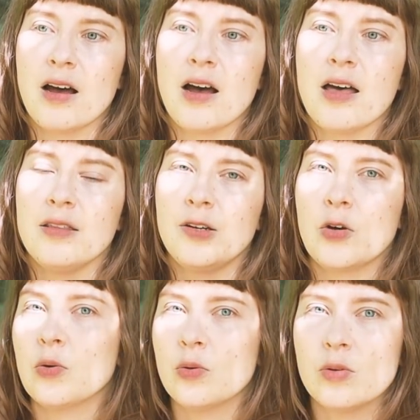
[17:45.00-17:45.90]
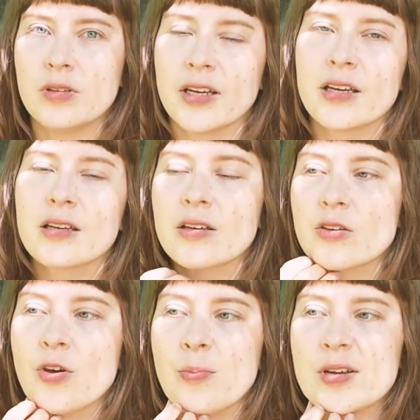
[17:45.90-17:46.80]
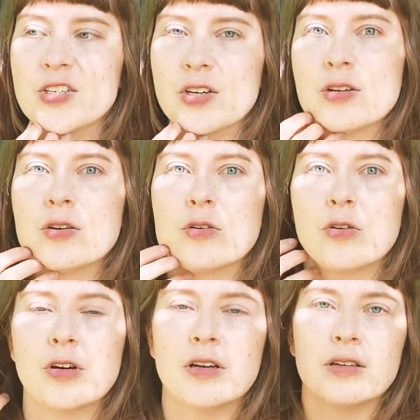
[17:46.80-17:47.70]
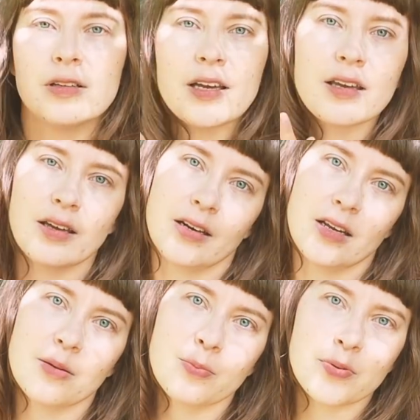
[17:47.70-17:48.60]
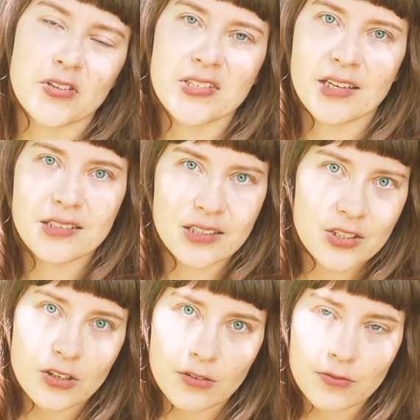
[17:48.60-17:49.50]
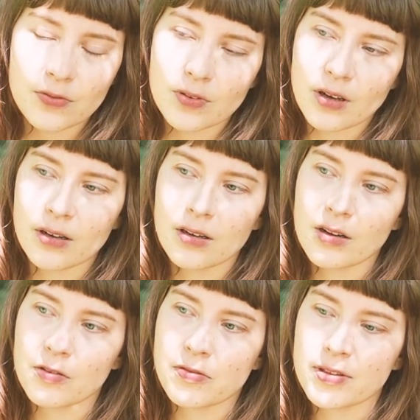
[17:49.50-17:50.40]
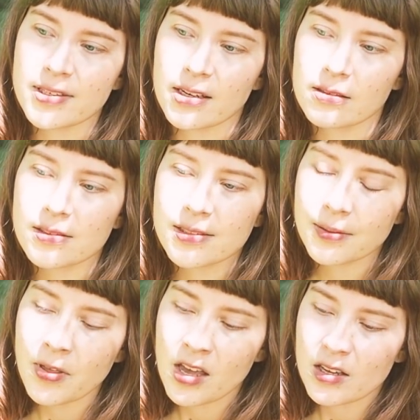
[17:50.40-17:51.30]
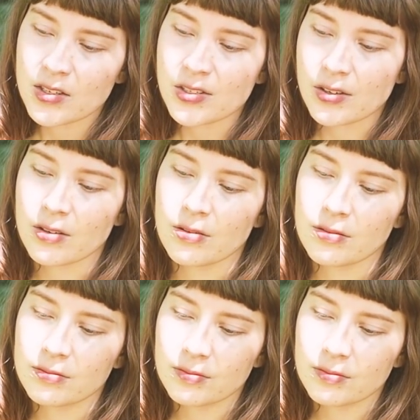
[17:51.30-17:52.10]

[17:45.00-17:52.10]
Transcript: and no like commission or like any percentage of the sales. So